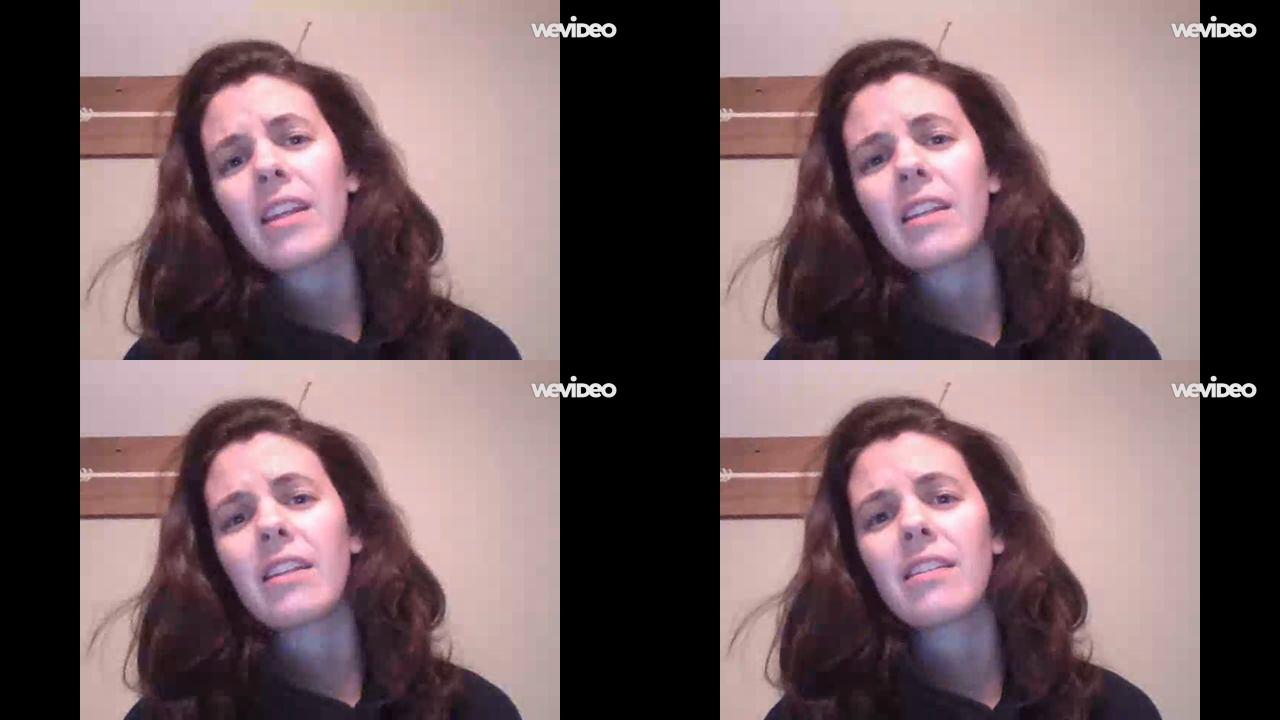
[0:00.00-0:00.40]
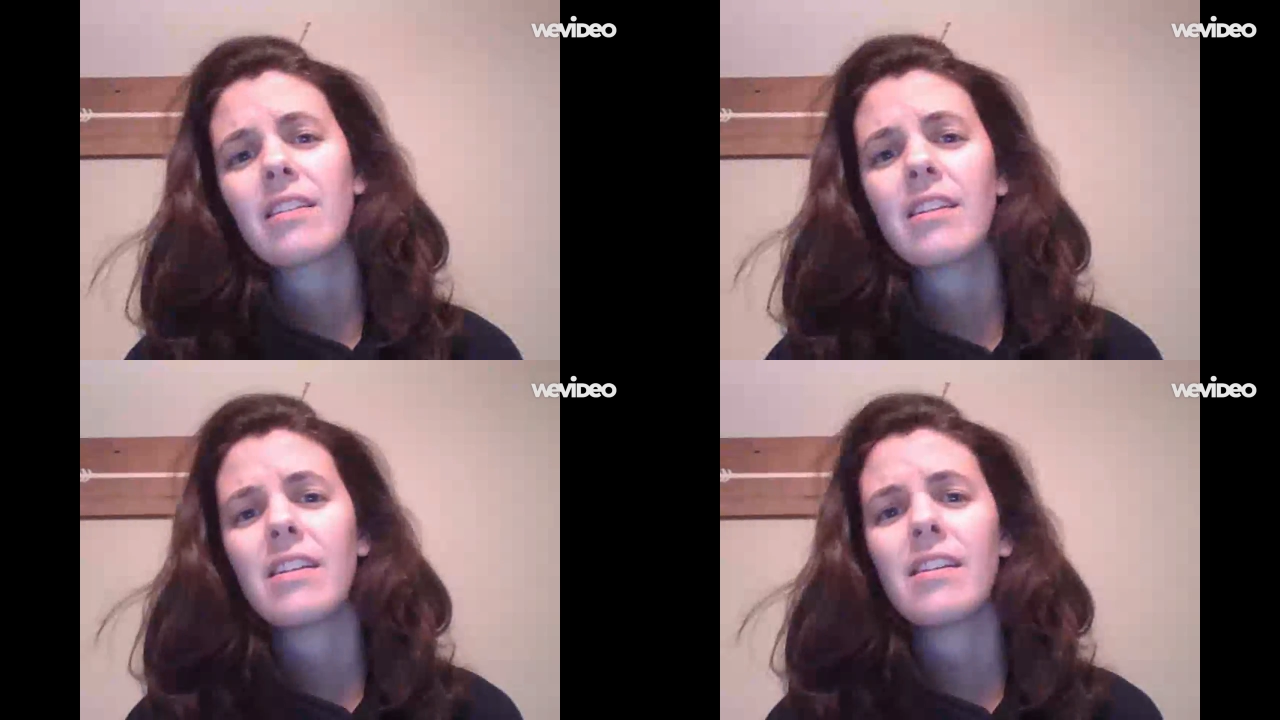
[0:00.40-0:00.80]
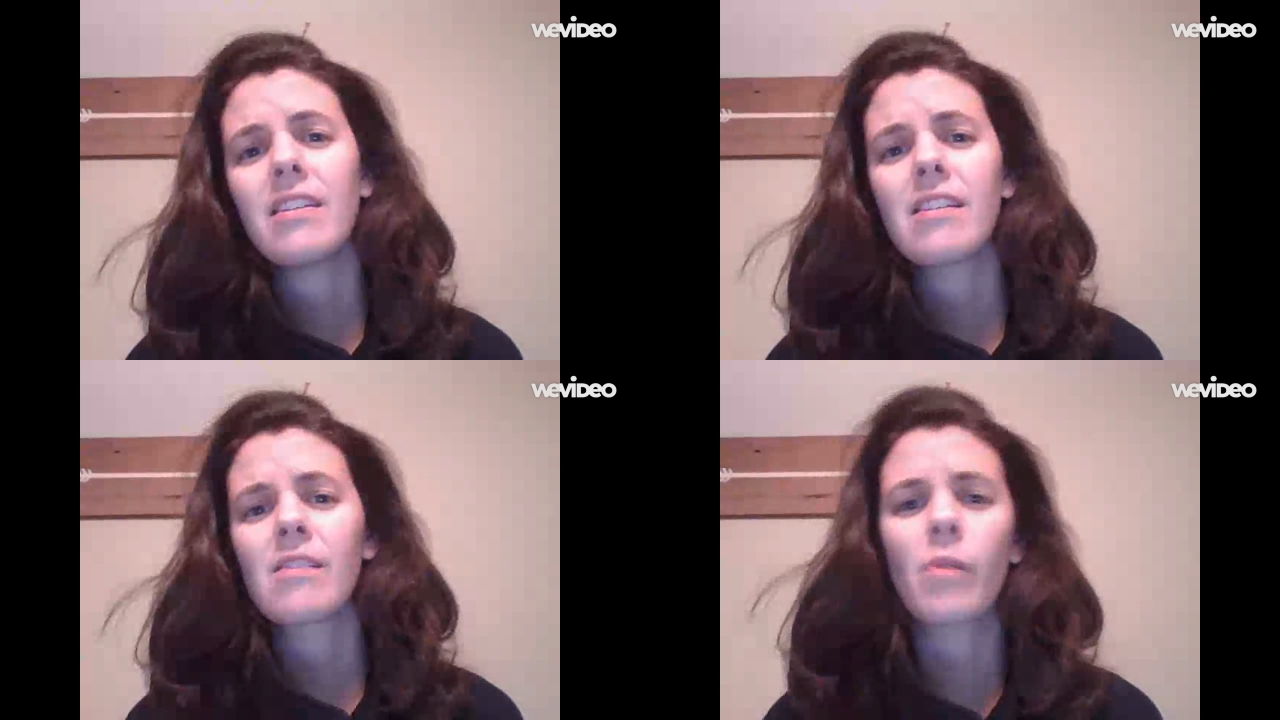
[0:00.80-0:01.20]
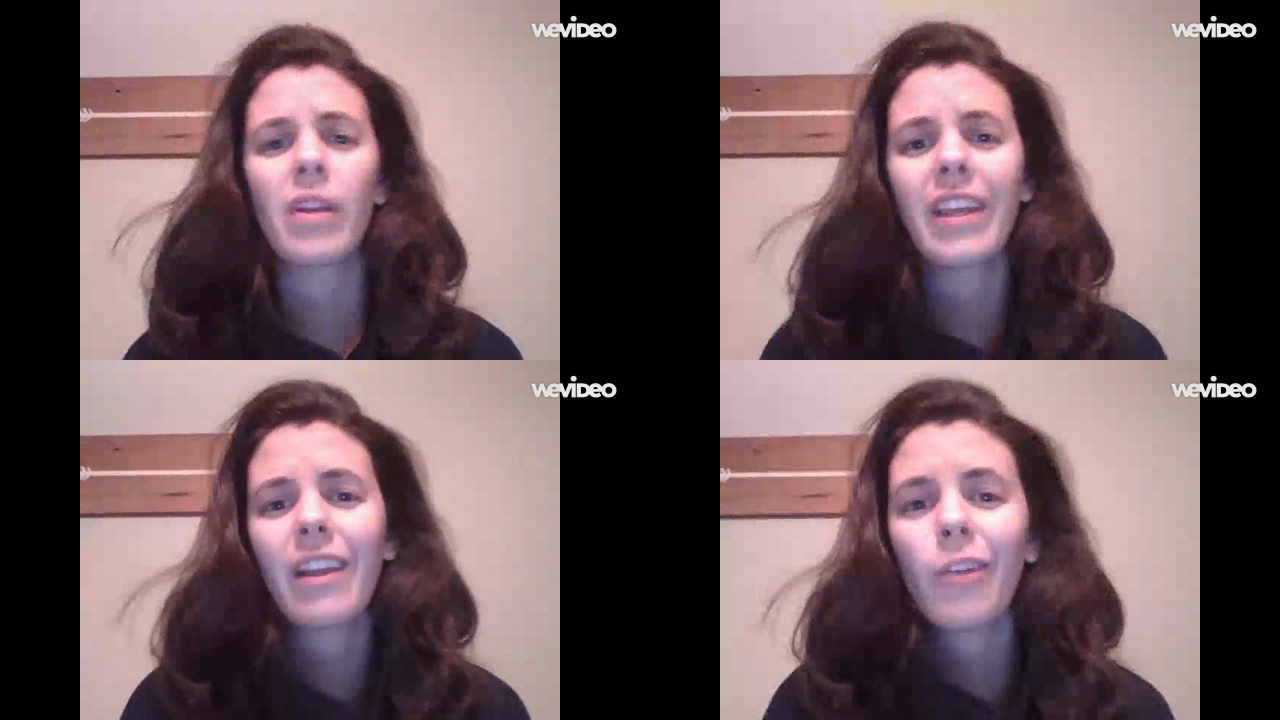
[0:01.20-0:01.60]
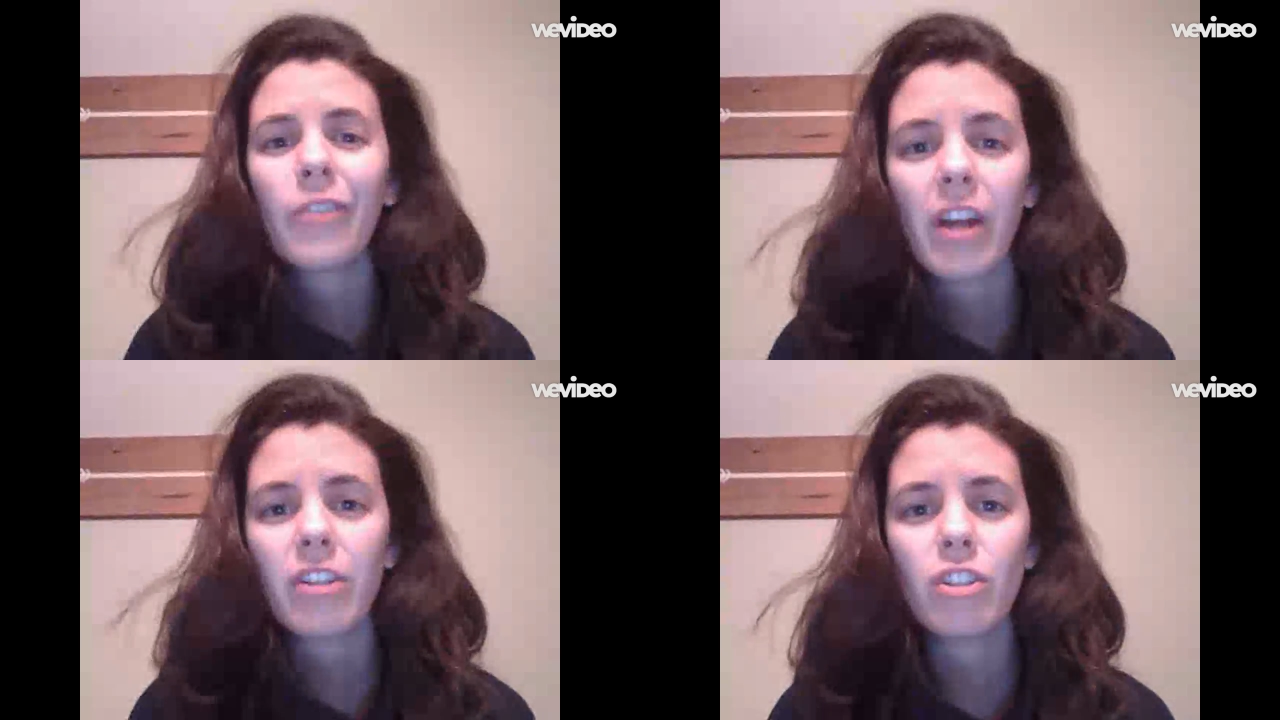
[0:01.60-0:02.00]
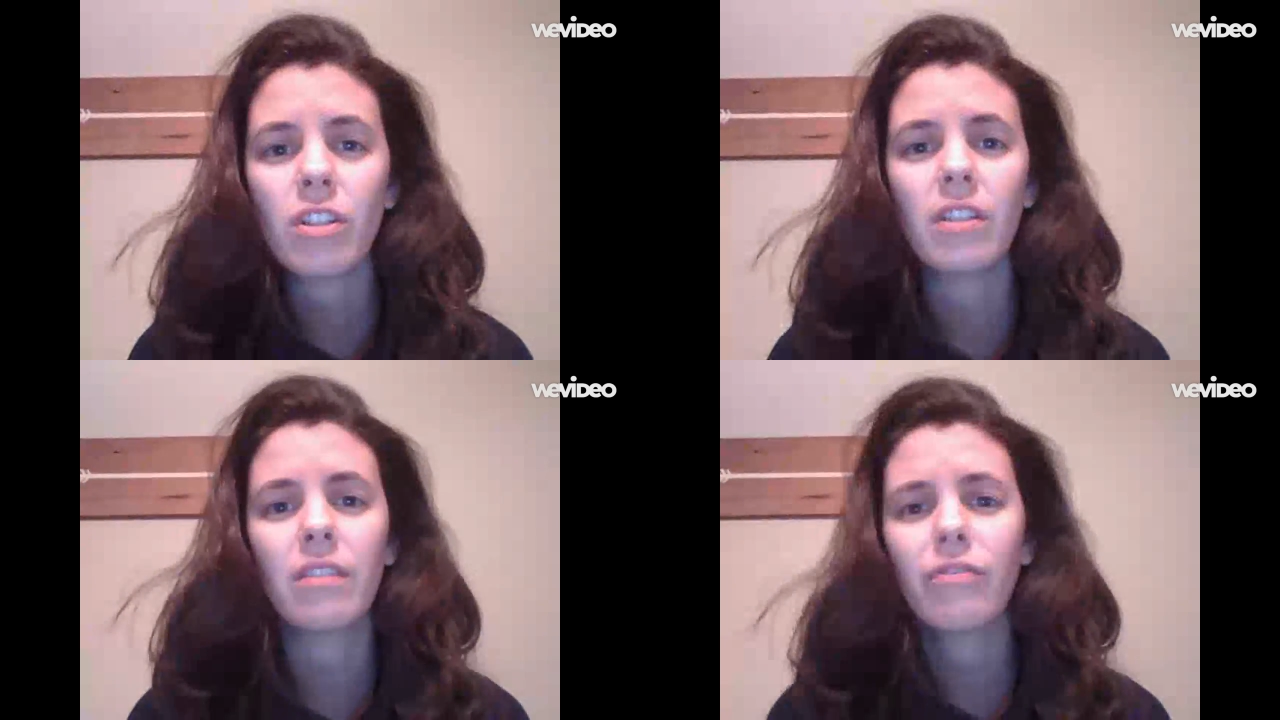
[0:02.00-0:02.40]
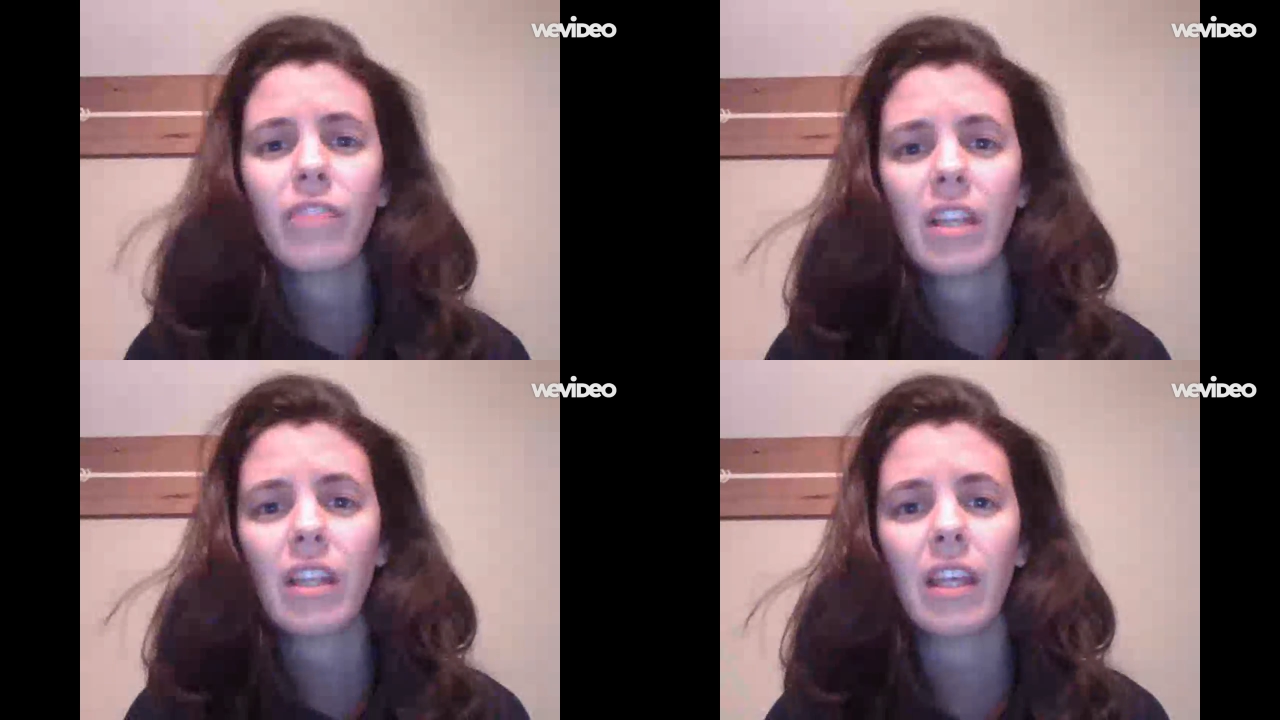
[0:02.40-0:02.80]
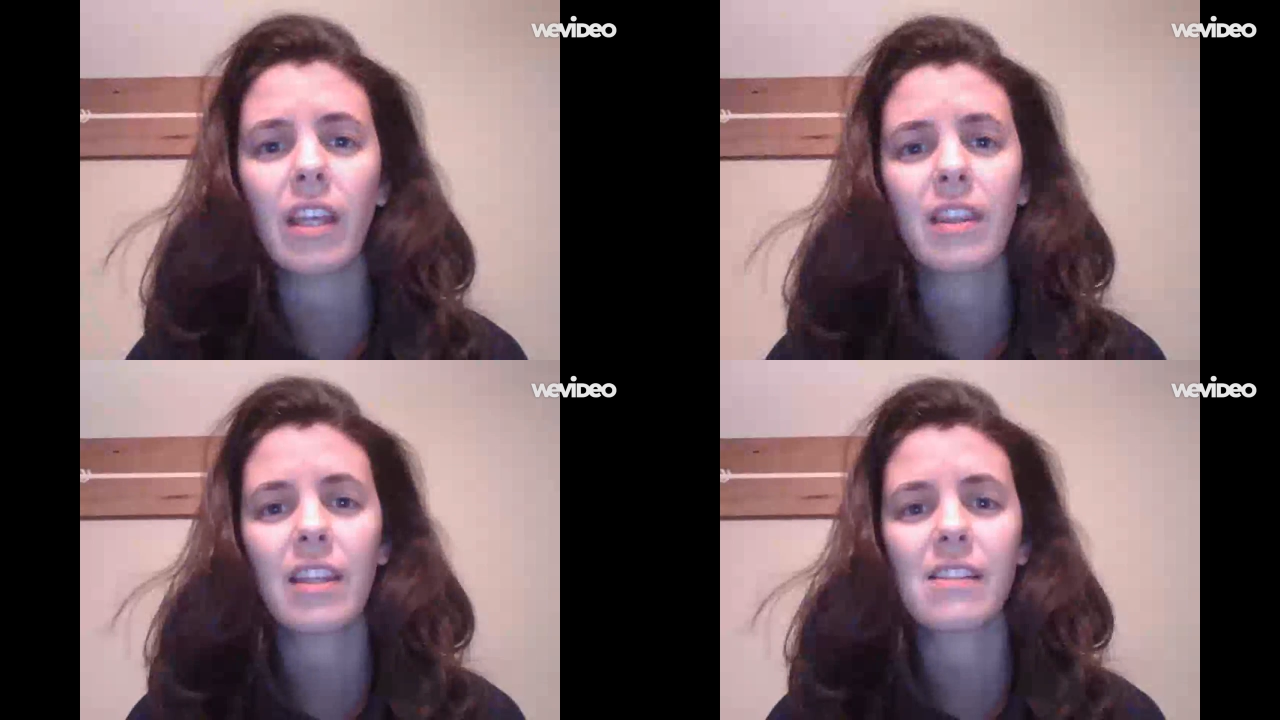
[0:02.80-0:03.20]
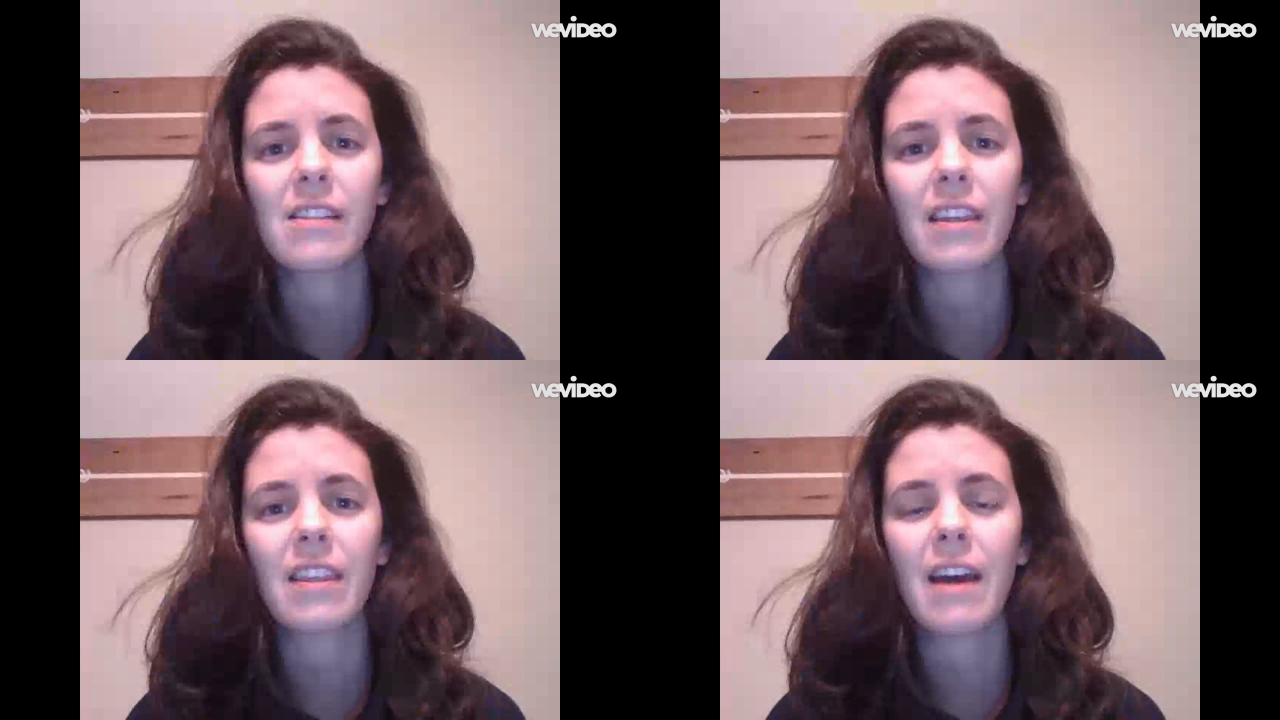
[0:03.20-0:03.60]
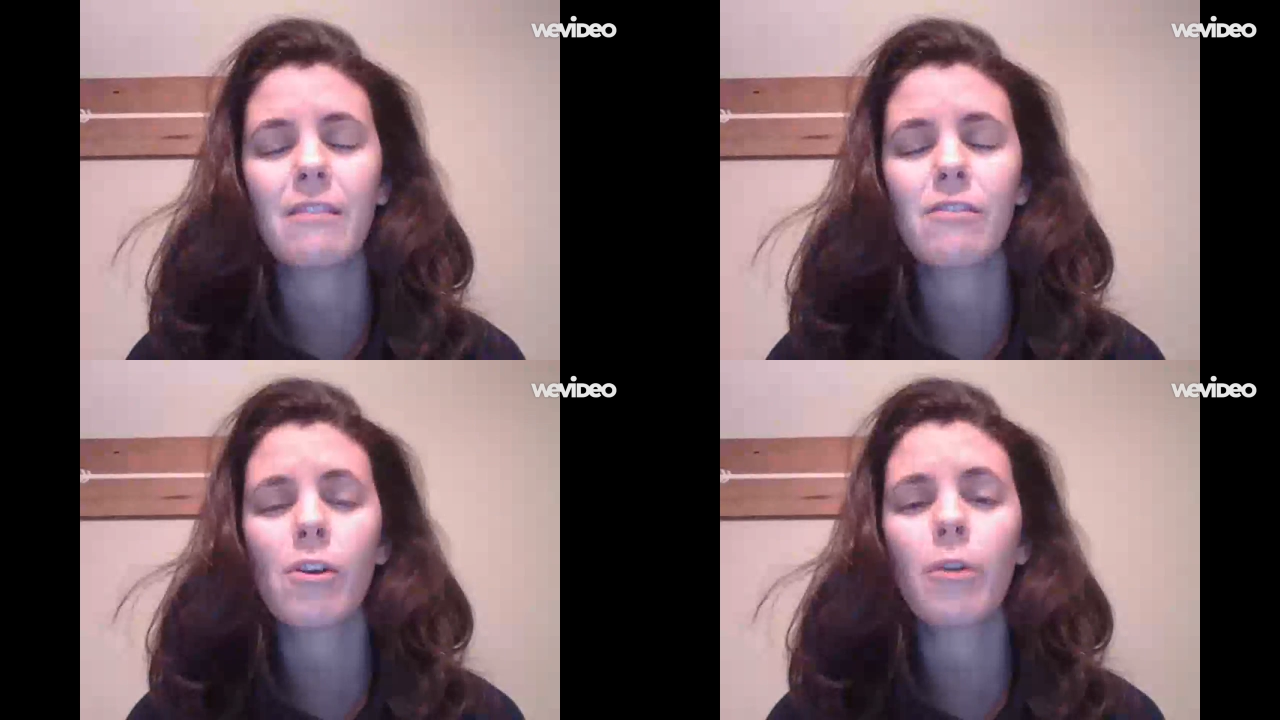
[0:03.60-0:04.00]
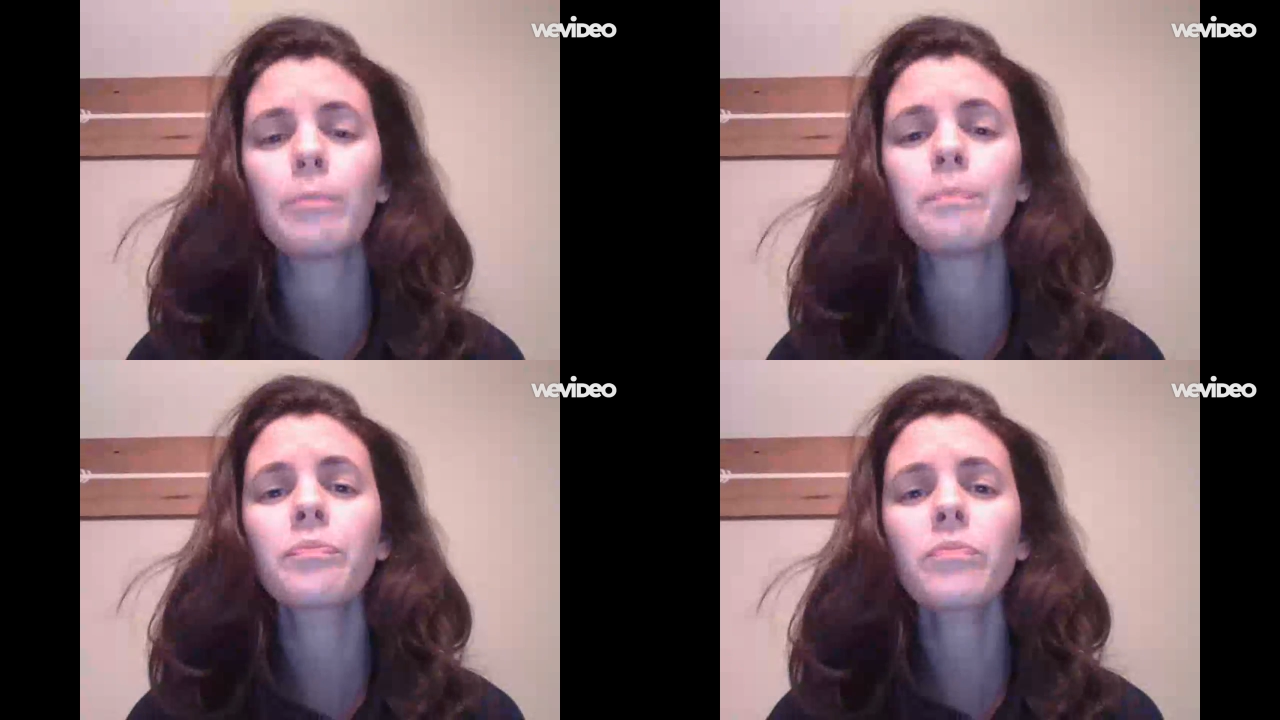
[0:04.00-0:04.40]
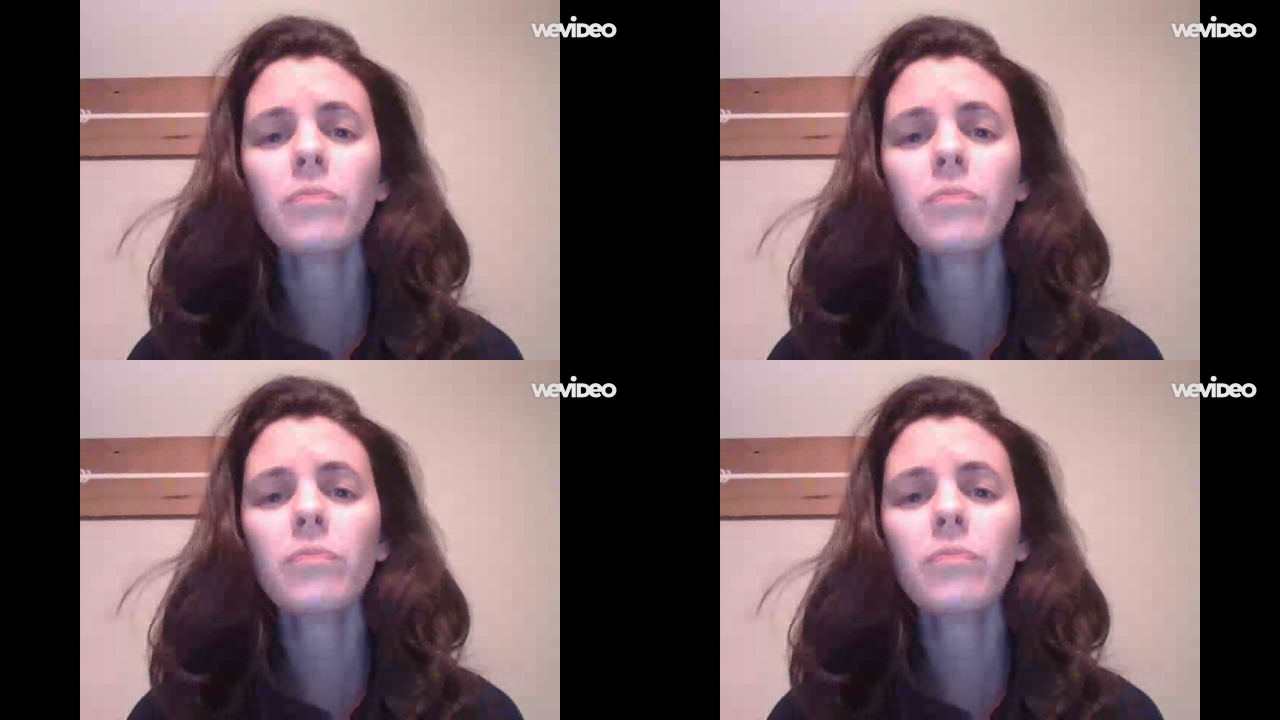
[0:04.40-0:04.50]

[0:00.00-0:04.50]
and he doesn't want to get all touchy and feely and things like that. So